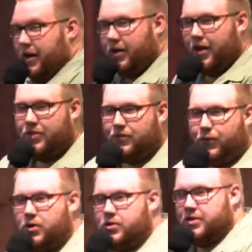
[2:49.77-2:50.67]
got to hear how
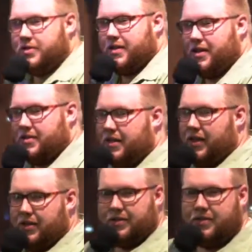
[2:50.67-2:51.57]
this version
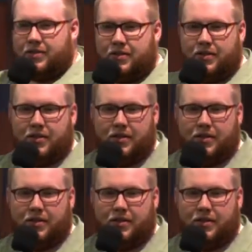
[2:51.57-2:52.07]
says this.